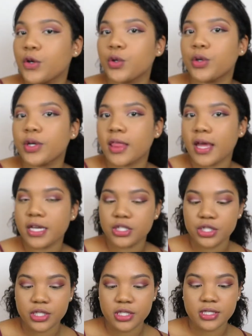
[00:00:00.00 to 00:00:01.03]
For
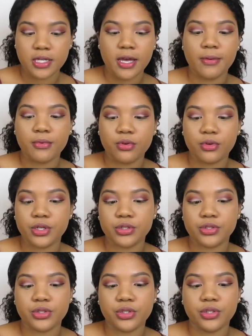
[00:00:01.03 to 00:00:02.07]
lashes, I'm going
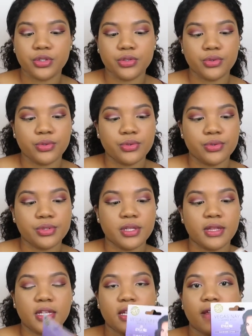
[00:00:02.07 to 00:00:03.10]
to use
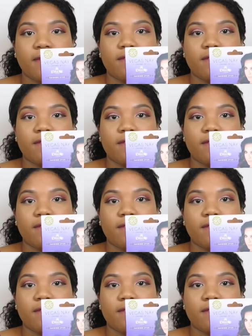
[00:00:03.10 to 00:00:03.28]
the